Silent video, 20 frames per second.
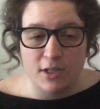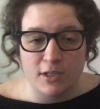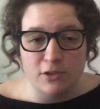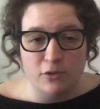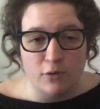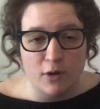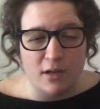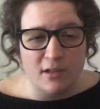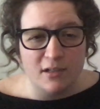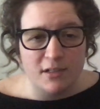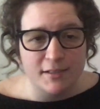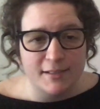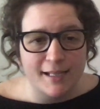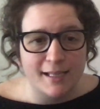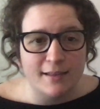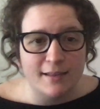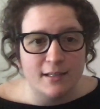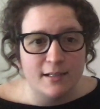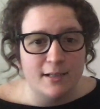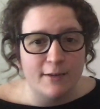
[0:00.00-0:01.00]
you
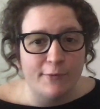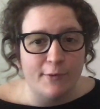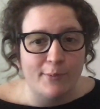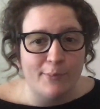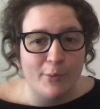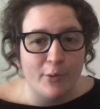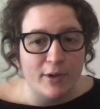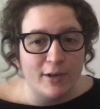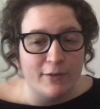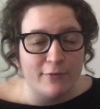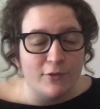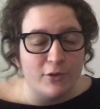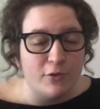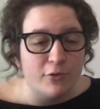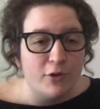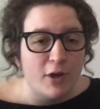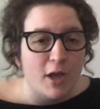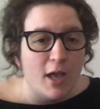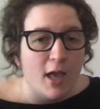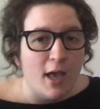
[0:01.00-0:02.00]
understand the different point of view
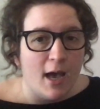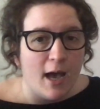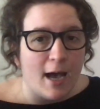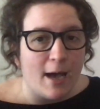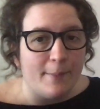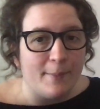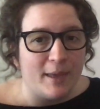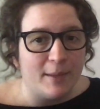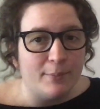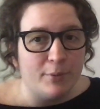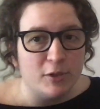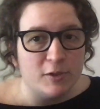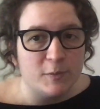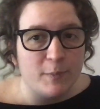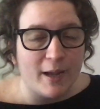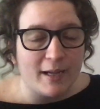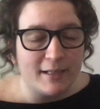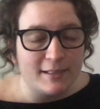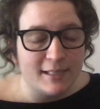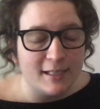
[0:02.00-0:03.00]
and
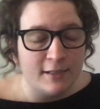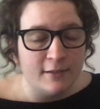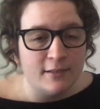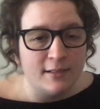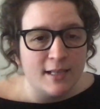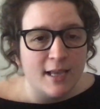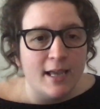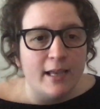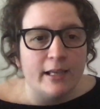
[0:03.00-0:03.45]
perspectives,